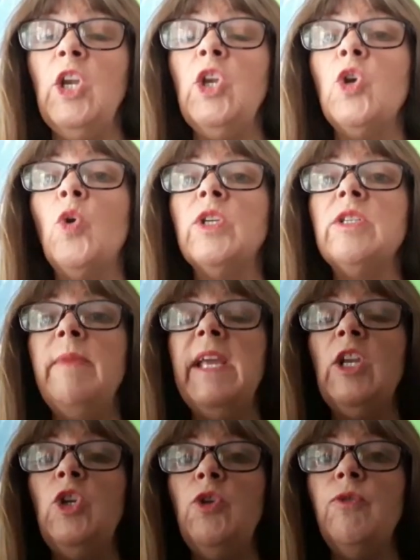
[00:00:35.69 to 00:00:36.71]
you're going to
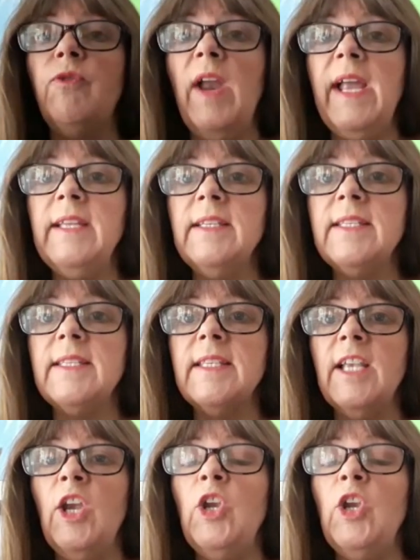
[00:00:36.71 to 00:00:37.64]
make new friends,